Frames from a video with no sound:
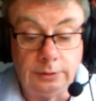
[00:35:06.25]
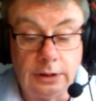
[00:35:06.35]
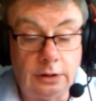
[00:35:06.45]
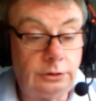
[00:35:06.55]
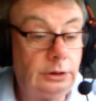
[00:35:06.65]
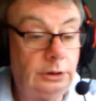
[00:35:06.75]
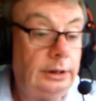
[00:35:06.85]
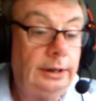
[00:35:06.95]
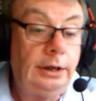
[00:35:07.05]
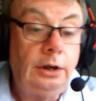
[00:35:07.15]
cart.
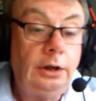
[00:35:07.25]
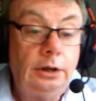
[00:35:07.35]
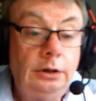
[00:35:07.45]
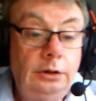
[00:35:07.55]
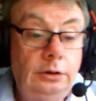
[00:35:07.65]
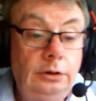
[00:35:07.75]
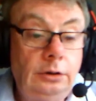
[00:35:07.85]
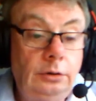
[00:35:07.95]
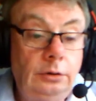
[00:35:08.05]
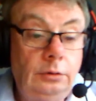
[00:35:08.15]

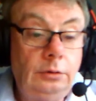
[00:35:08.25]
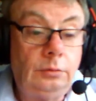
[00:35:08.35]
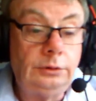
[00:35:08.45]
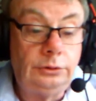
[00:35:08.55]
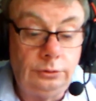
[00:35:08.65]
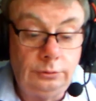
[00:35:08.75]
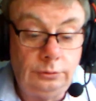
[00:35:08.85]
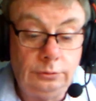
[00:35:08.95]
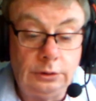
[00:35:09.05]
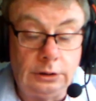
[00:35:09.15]
You want
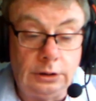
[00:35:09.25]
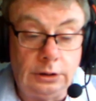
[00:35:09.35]
to